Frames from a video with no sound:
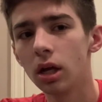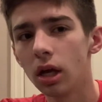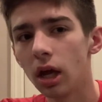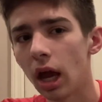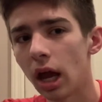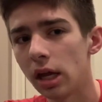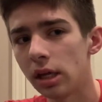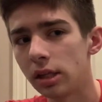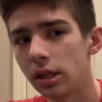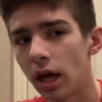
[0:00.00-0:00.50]

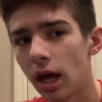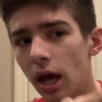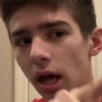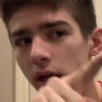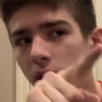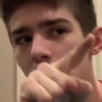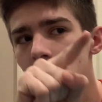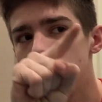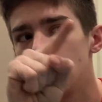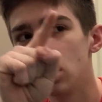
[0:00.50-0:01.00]
And
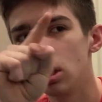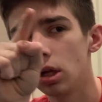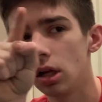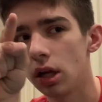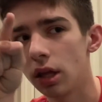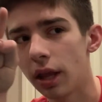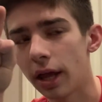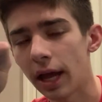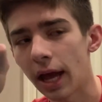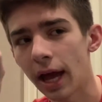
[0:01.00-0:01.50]
then
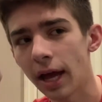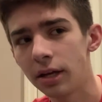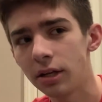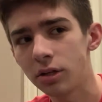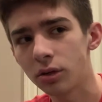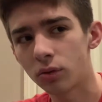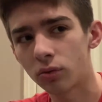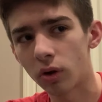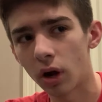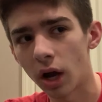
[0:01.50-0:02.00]
they had to
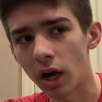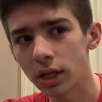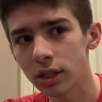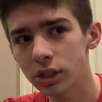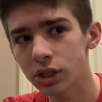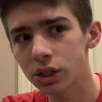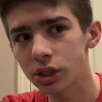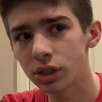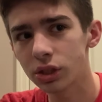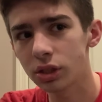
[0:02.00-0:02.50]

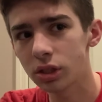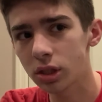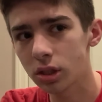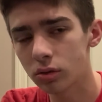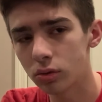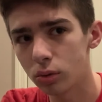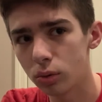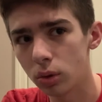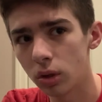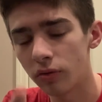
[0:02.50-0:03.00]
rush
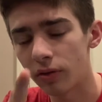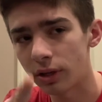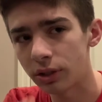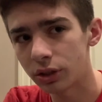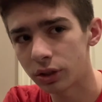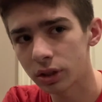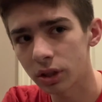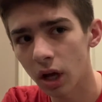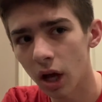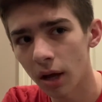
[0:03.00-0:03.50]
to
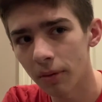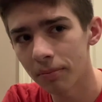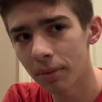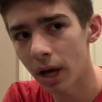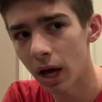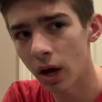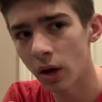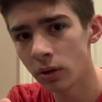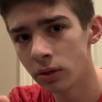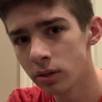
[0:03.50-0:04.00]
Avengers
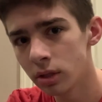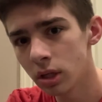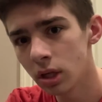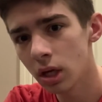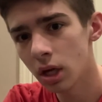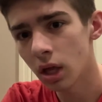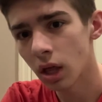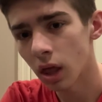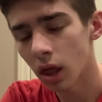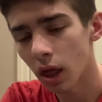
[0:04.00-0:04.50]
Compound,
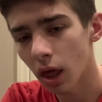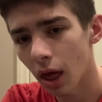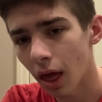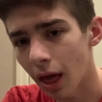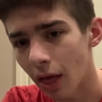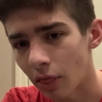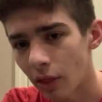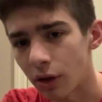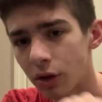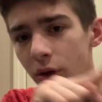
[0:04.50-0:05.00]

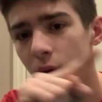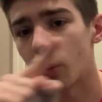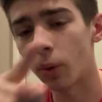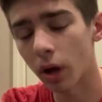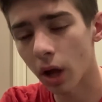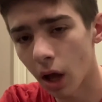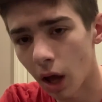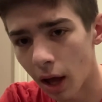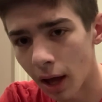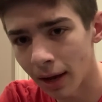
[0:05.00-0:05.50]
and then to
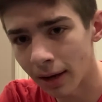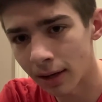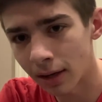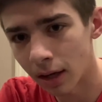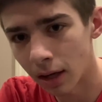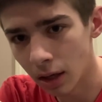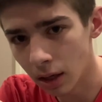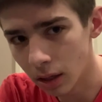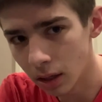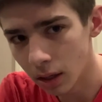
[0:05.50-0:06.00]

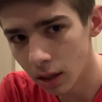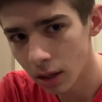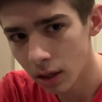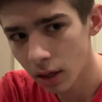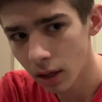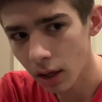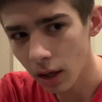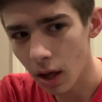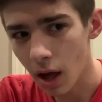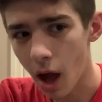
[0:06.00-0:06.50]
Wakanda,
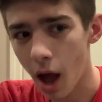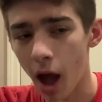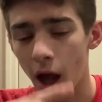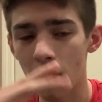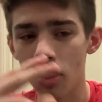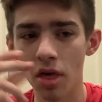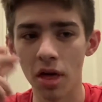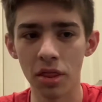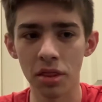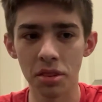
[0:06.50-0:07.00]
and
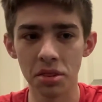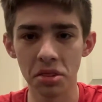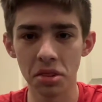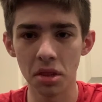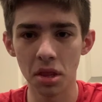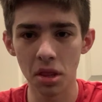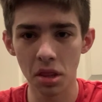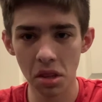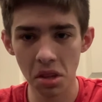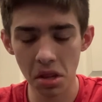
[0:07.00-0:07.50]
then
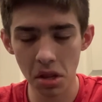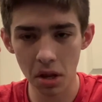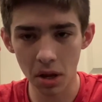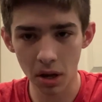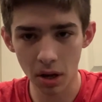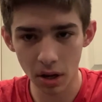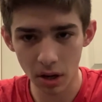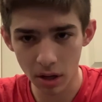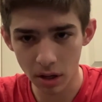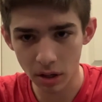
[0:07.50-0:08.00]

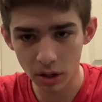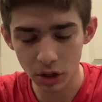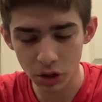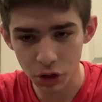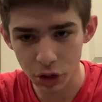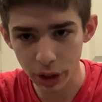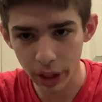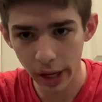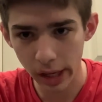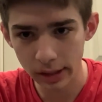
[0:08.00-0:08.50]
she
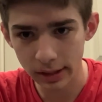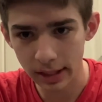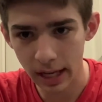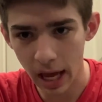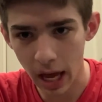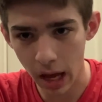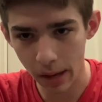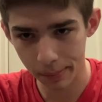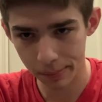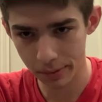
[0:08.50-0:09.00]
got
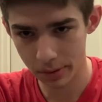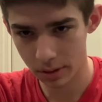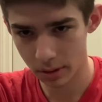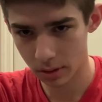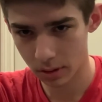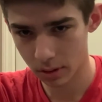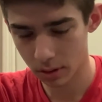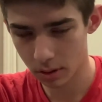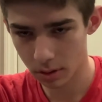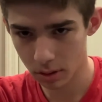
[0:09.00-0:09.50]
snapped.
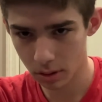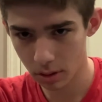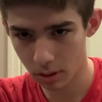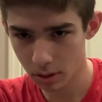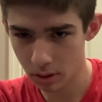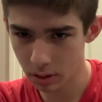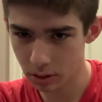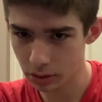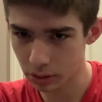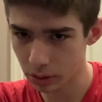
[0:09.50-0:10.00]

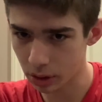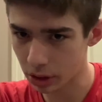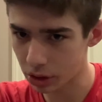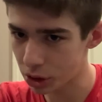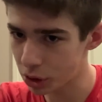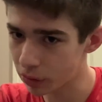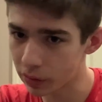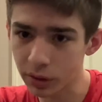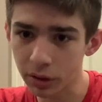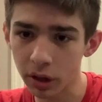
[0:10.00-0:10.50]
So then she
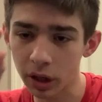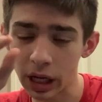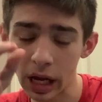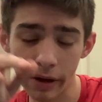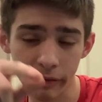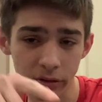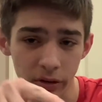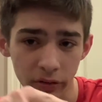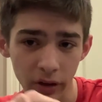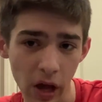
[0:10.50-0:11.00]
returned
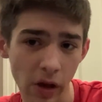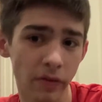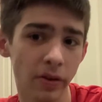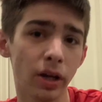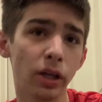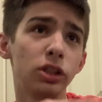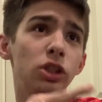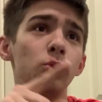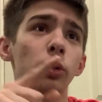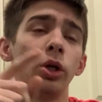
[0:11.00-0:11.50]
after 5 years
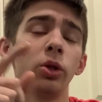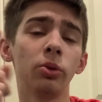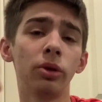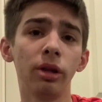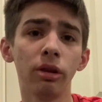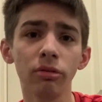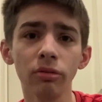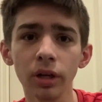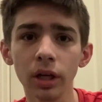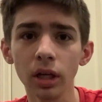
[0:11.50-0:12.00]
in
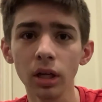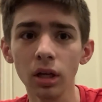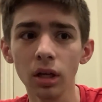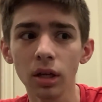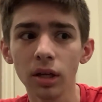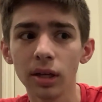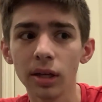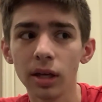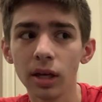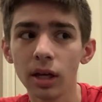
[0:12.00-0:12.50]
2023,
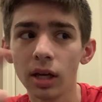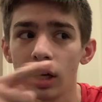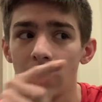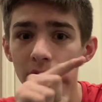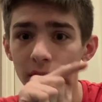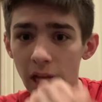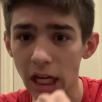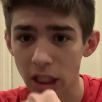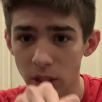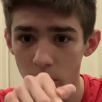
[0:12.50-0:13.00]
and
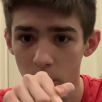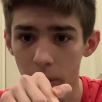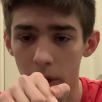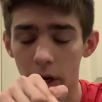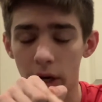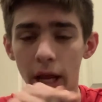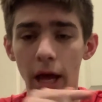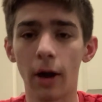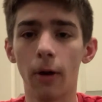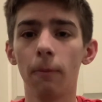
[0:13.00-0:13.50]
that's where we are
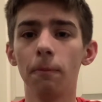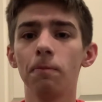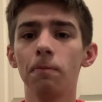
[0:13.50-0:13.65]
now.